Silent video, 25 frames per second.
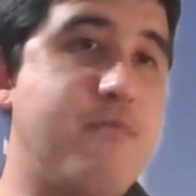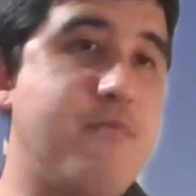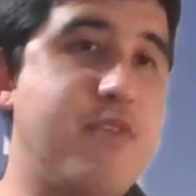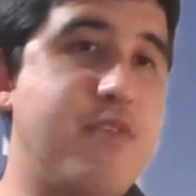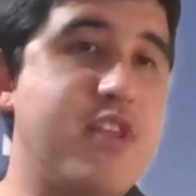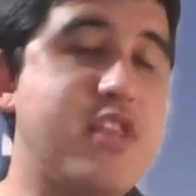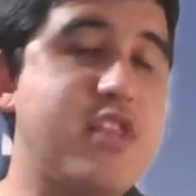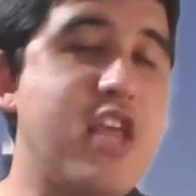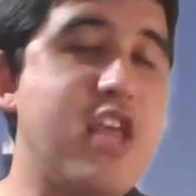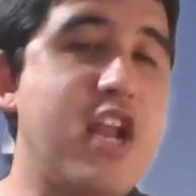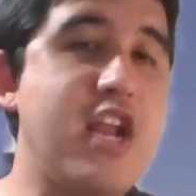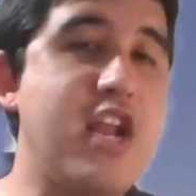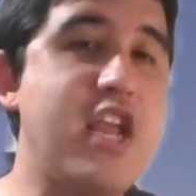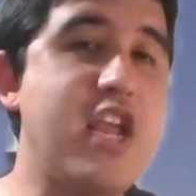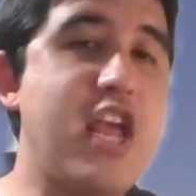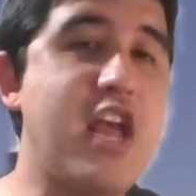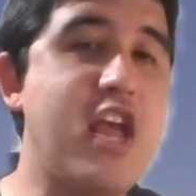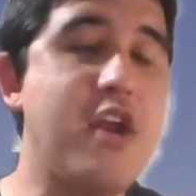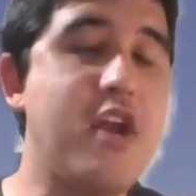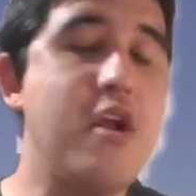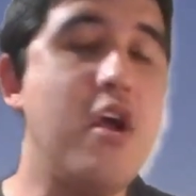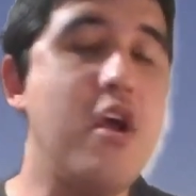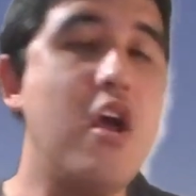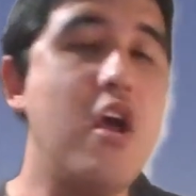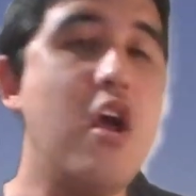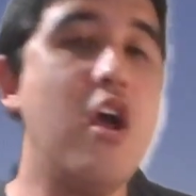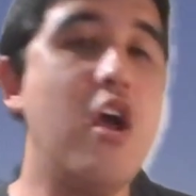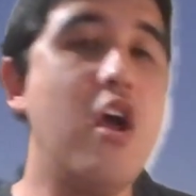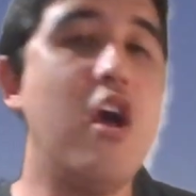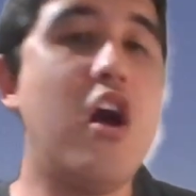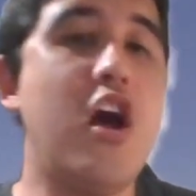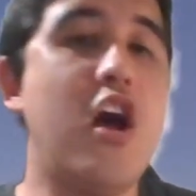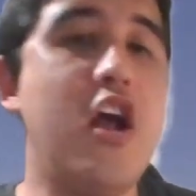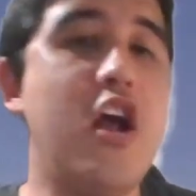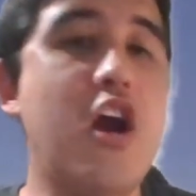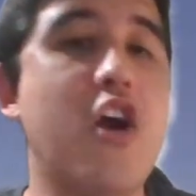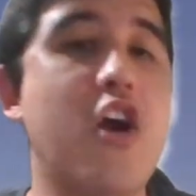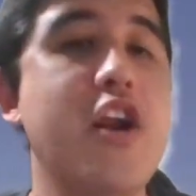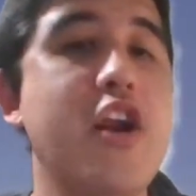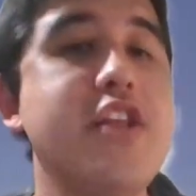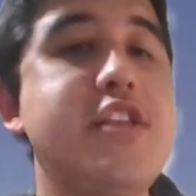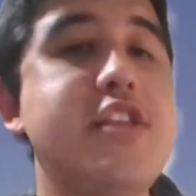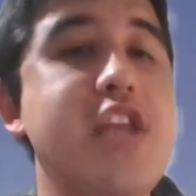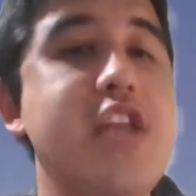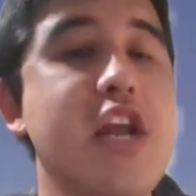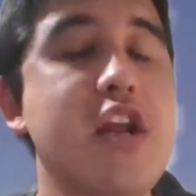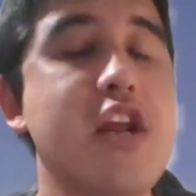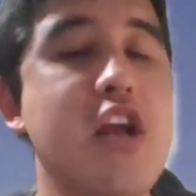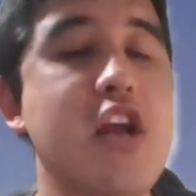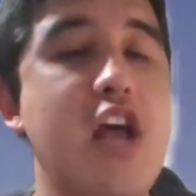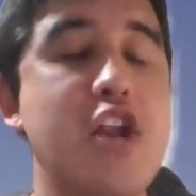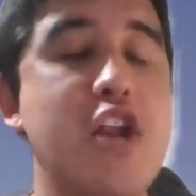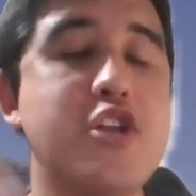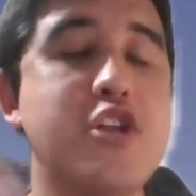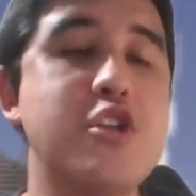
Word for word: But then again, I already did kind